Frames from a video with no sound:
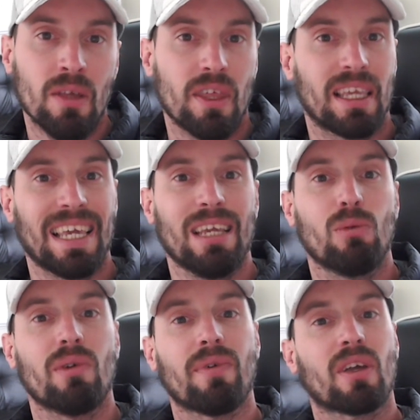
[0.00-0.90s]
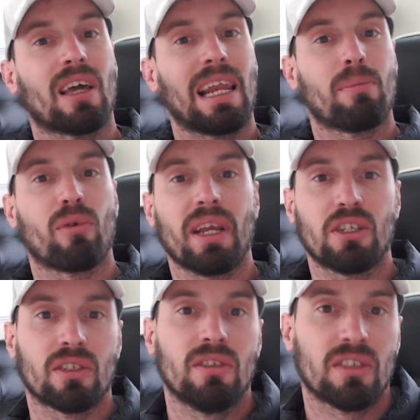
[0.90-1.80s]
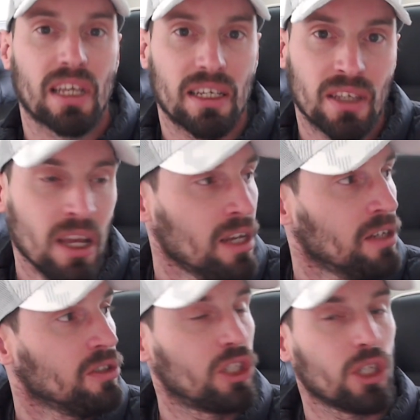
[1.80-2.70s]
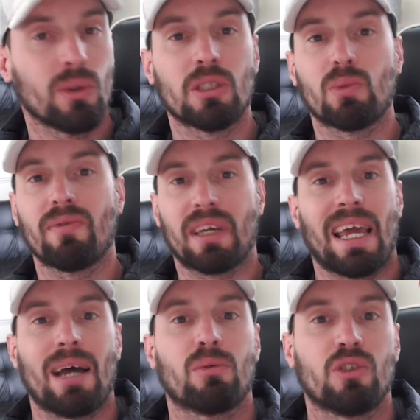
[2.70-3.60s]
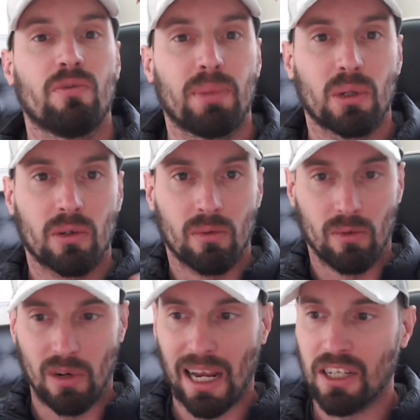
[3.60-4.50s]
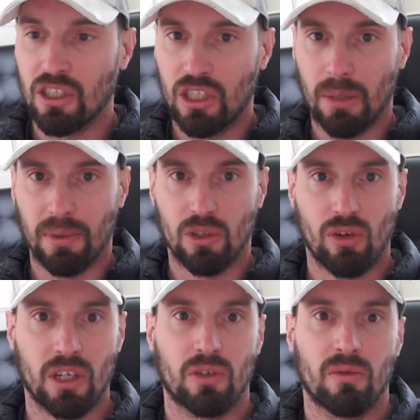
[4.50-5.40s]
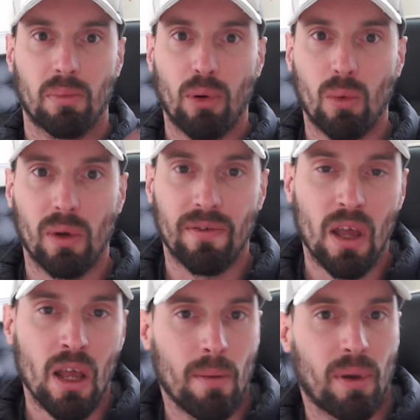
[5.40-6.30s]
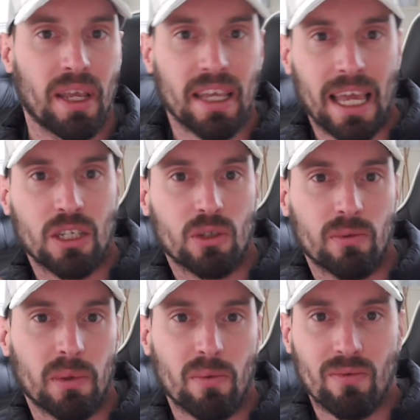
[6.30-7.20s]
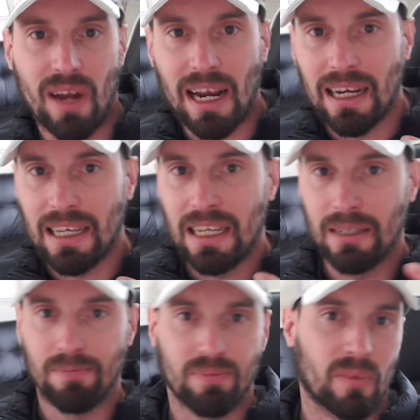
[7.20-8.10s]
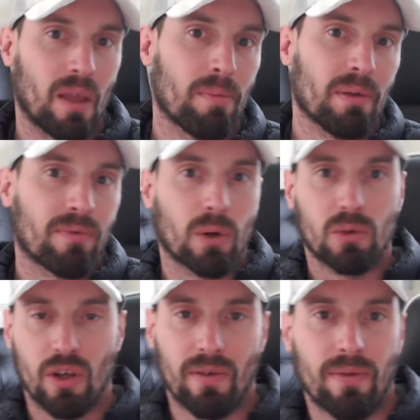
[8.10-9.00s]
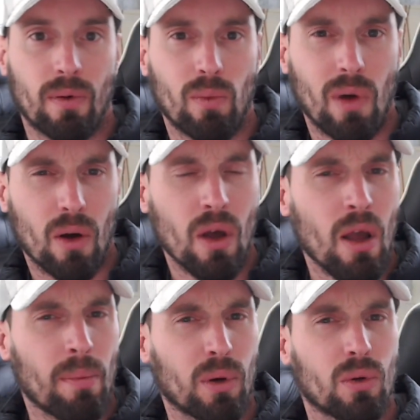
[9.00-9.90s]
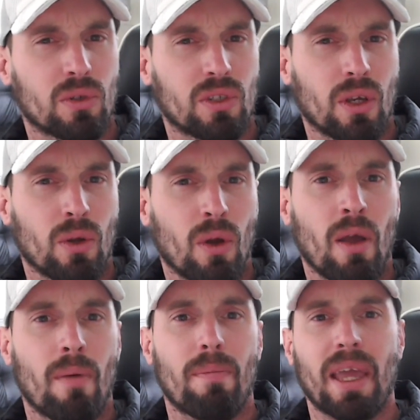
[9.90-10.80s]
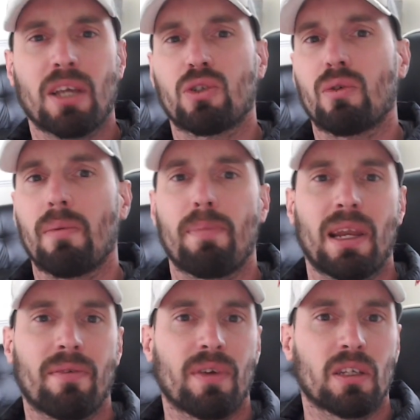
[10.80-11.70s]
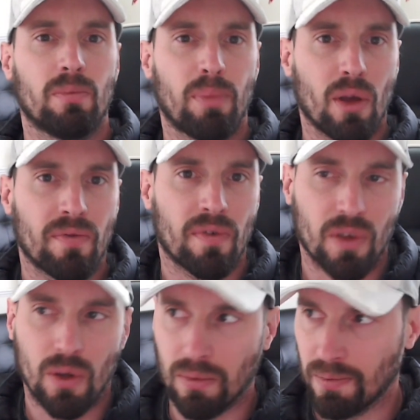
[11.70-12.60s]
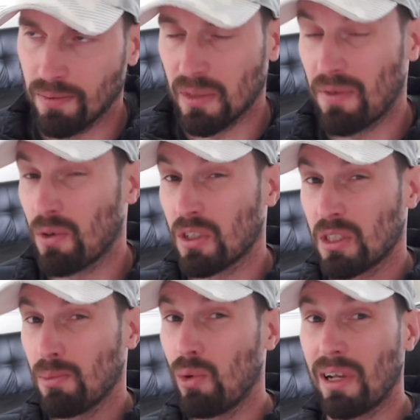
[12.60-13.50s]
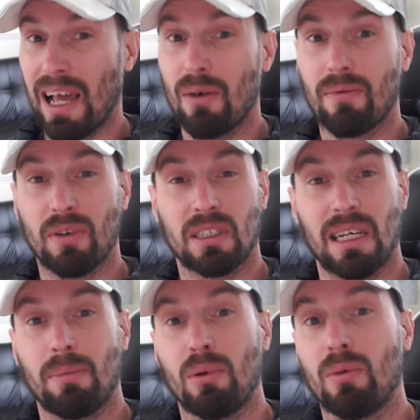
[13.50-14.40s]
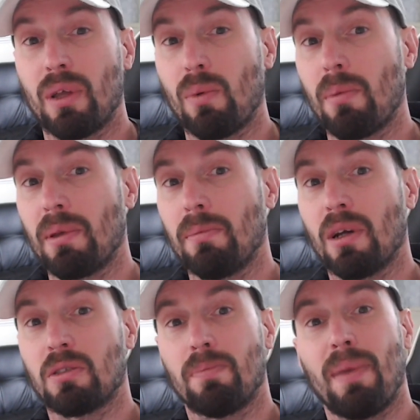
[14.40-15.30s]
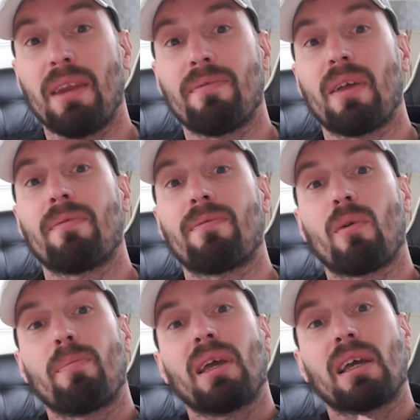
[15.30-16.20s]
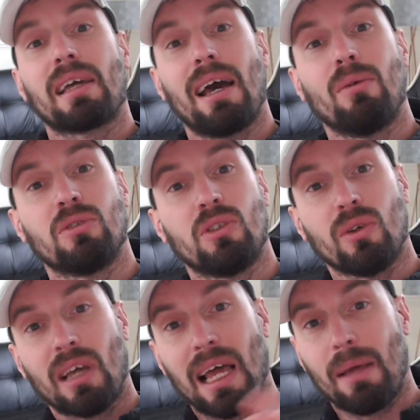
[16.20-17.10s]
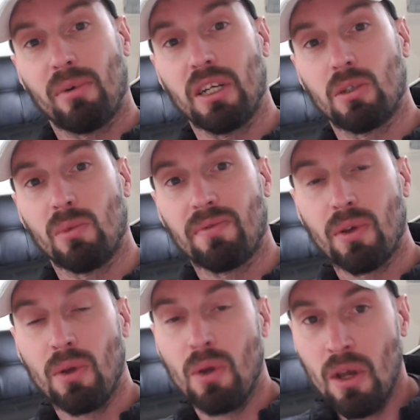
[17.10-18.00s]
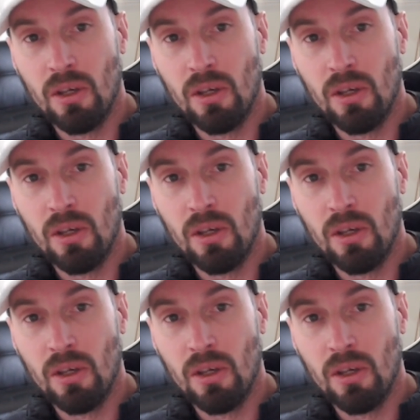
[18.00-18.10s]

The key with collaborations is do it with accounts you've built a relationship and trust and rapport with by engaging with them regularly and being following each other for a while, but also make sure it benefits both of you. If you're a small account, for example, there won't be much benefit for a big account to do a collaboration with you.